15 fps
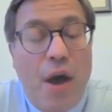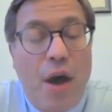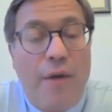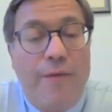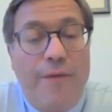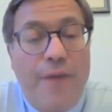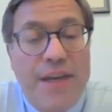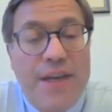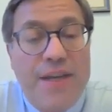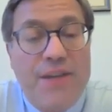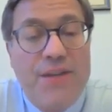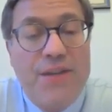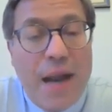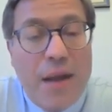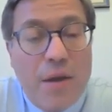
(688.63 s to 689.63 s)
of
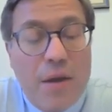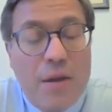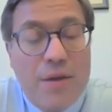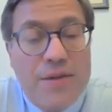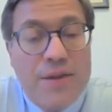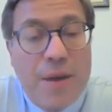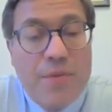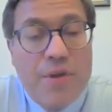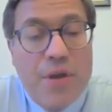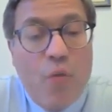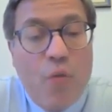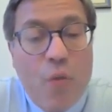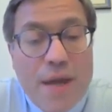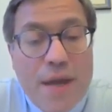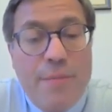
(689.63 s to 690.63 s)
these alcohol
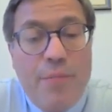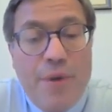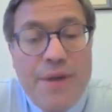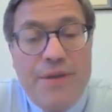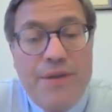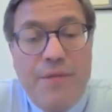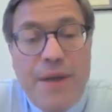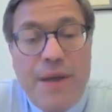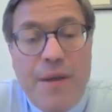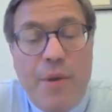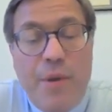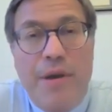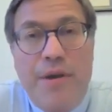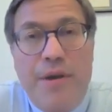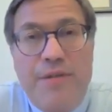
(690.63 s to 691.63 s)
consumption with the presence of
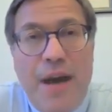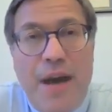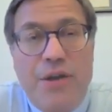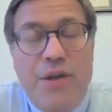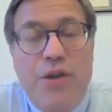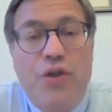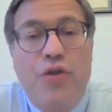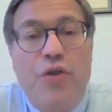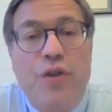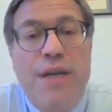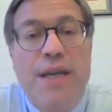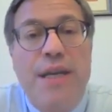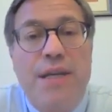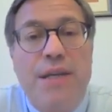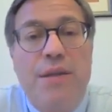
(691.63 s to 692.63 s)
metabolic risk factors should
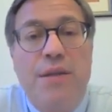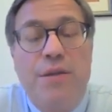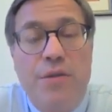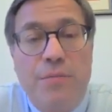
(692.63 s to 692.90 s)
need